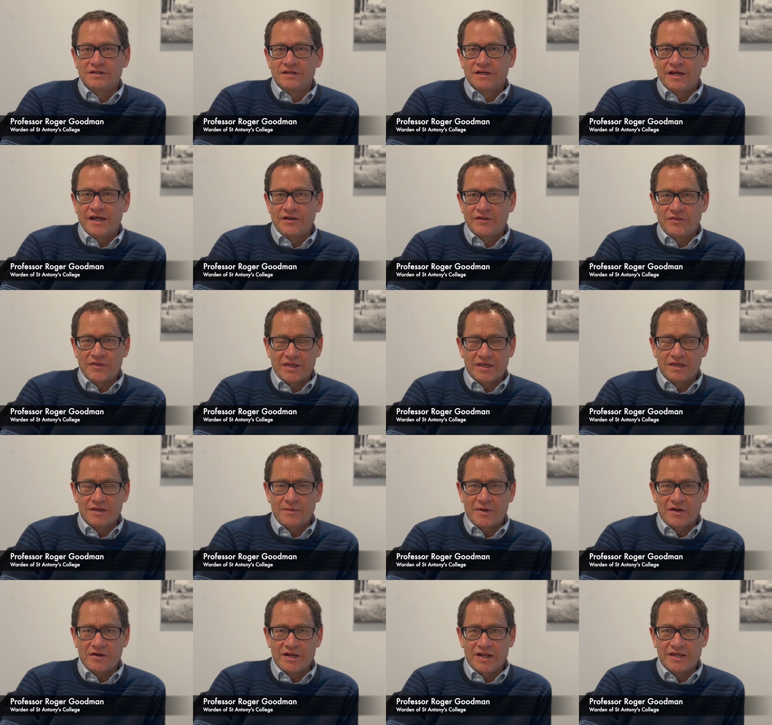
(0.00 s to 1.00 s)
and thinking
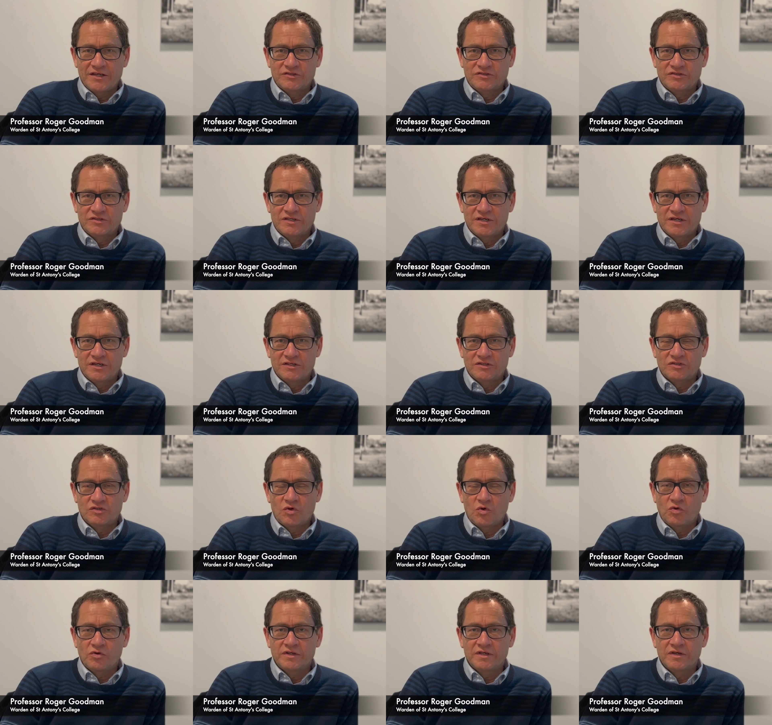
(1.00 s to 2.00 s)
about next year's
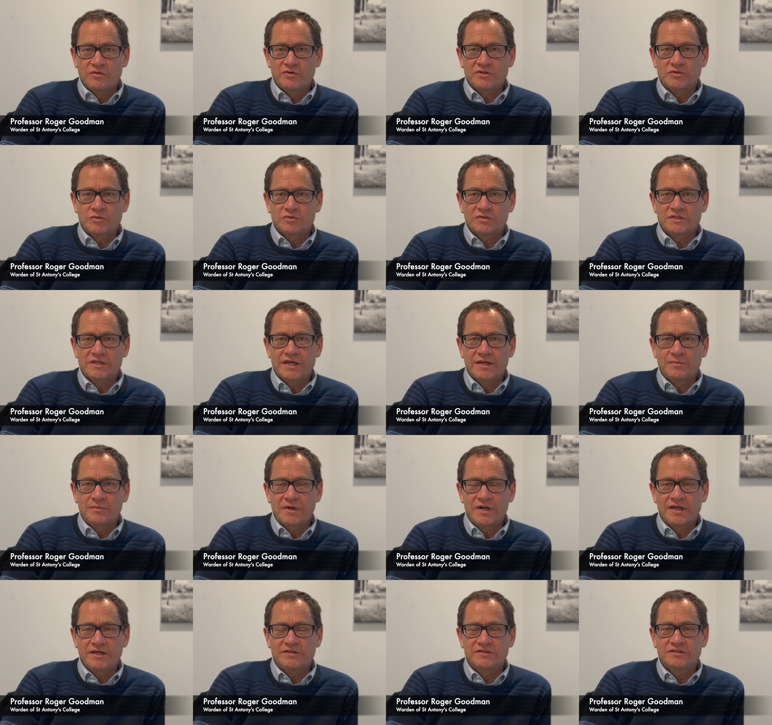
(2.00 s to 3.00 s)
Gaudi, which will take
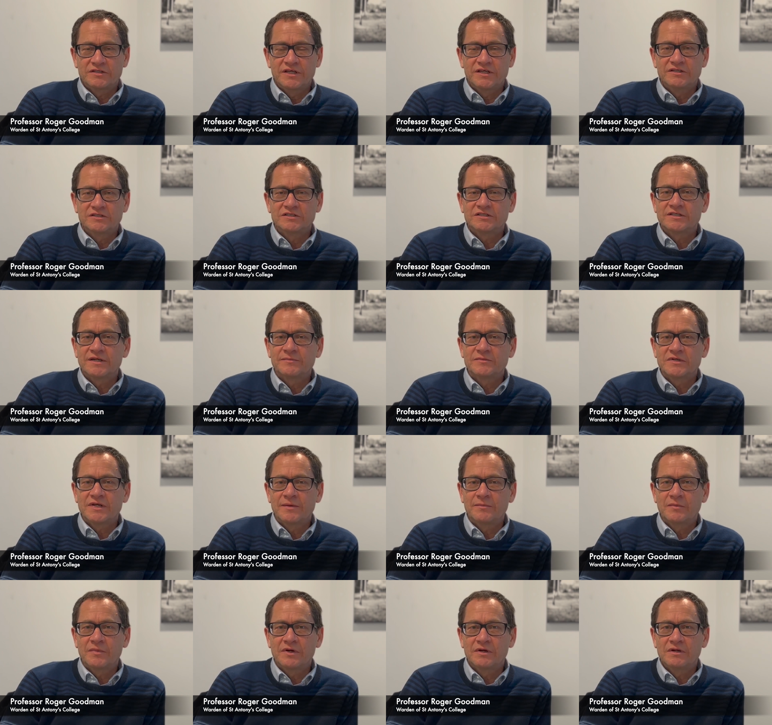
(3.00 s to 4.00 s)
place in
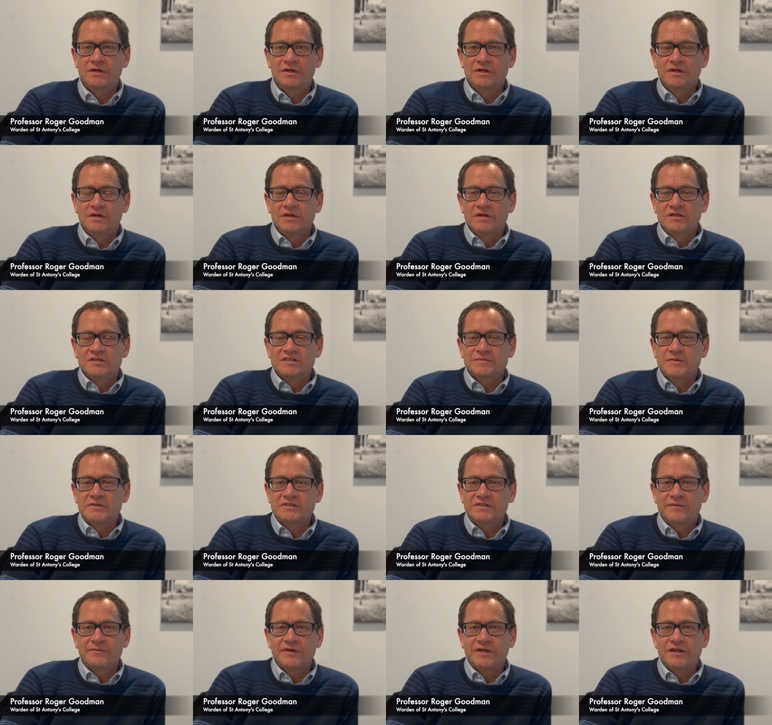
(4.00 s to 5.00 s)
September,
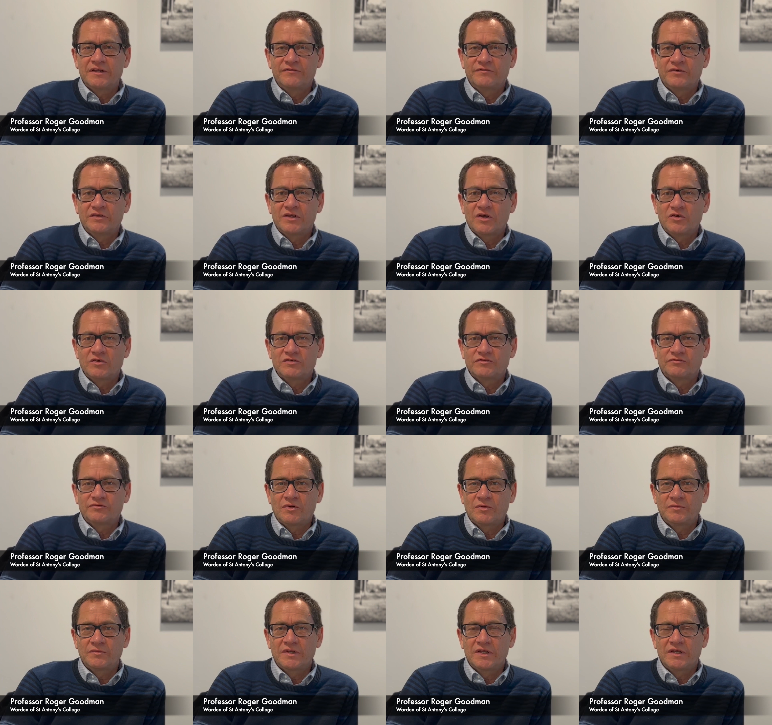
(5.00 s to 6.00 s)
specifically for those
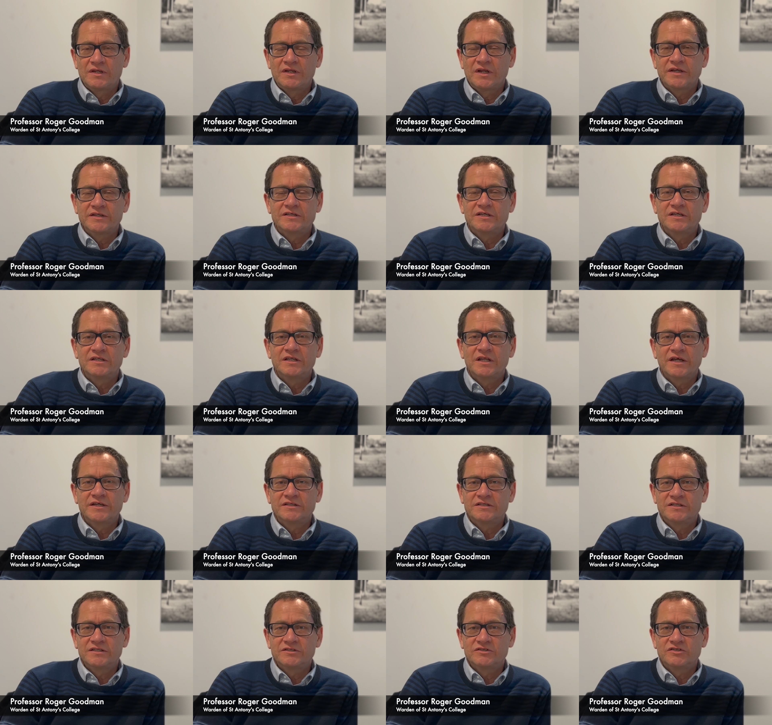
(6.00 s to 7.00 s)
from the
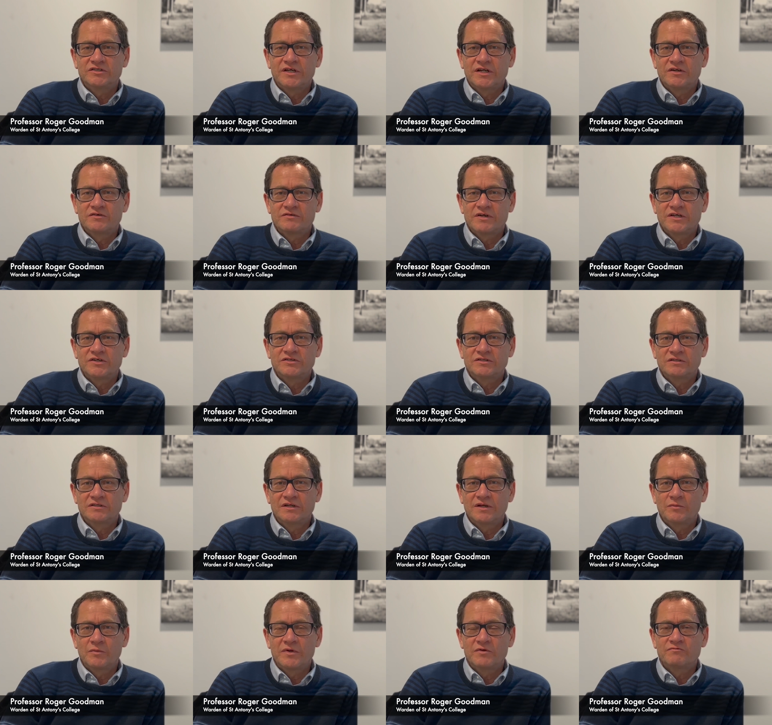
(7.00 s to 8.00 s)
1990s generation,
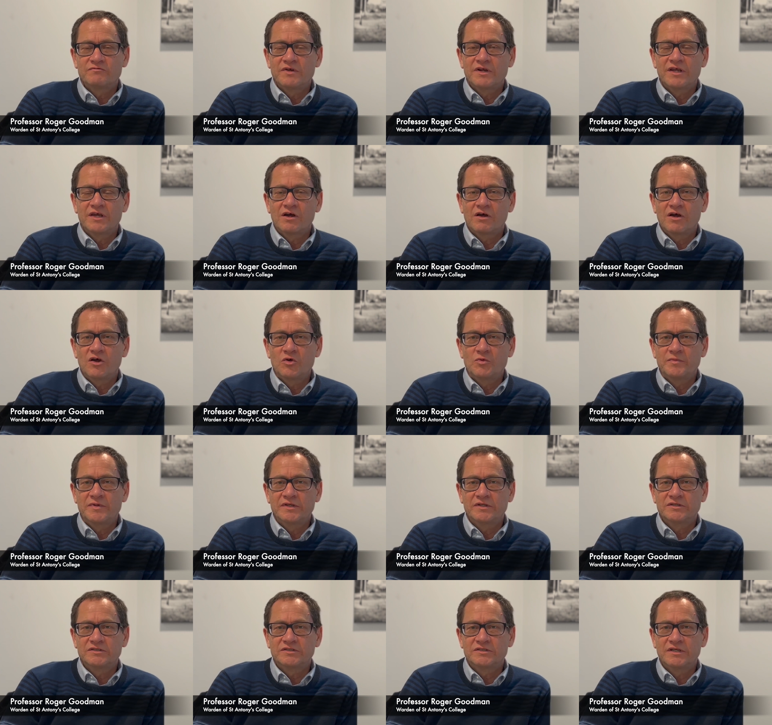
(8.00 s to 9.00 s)
and we really are hoping
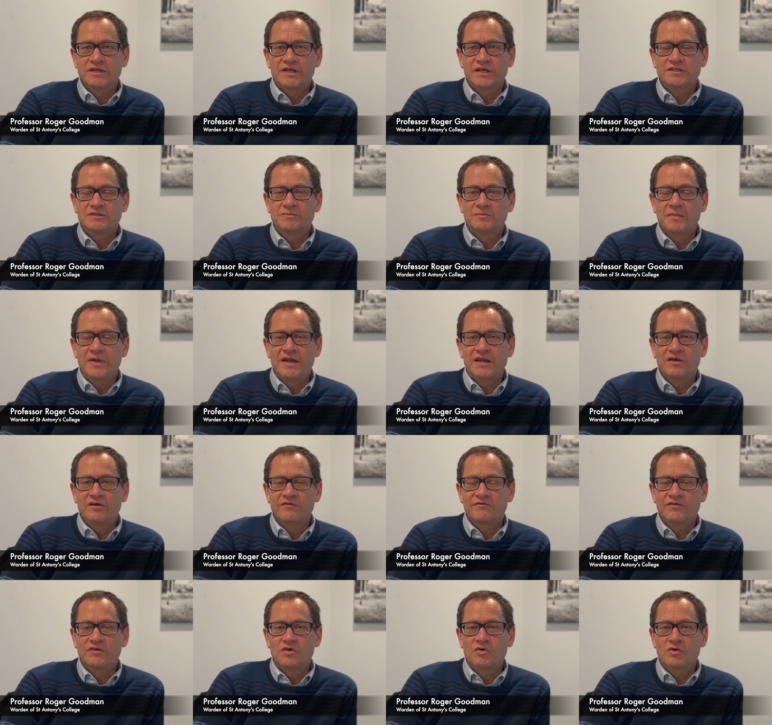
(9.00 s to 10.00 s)
to see as many of
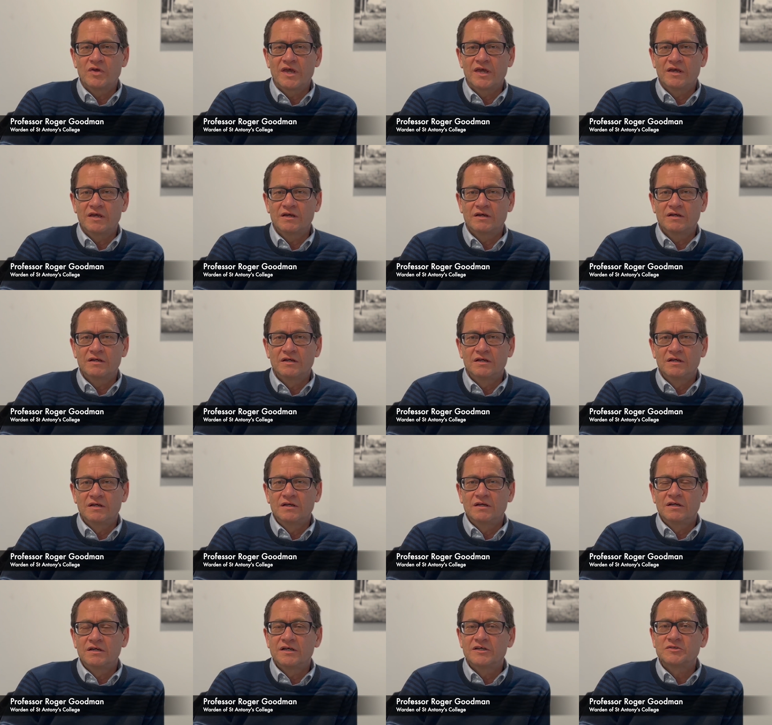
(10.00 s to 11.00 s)
you here
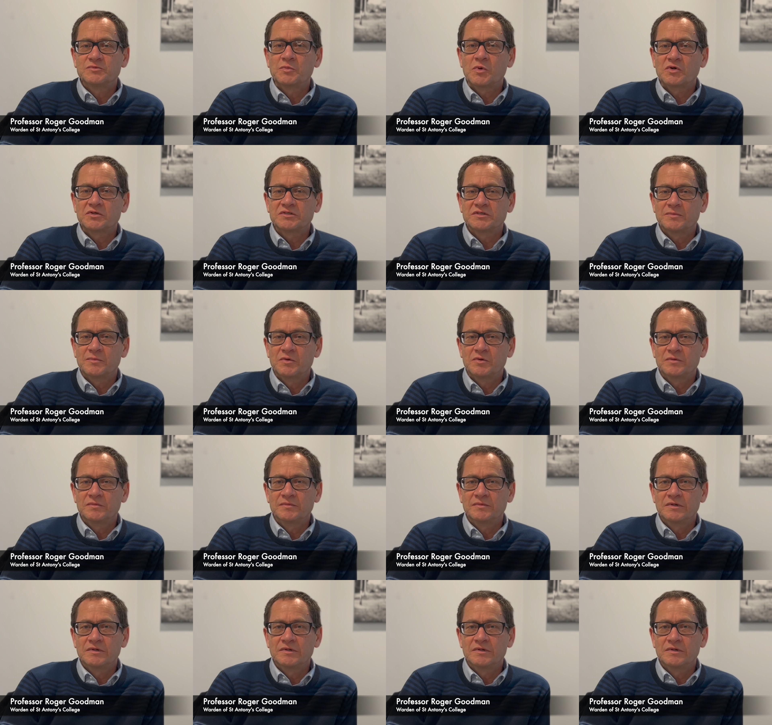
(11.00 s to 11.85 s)
as possible.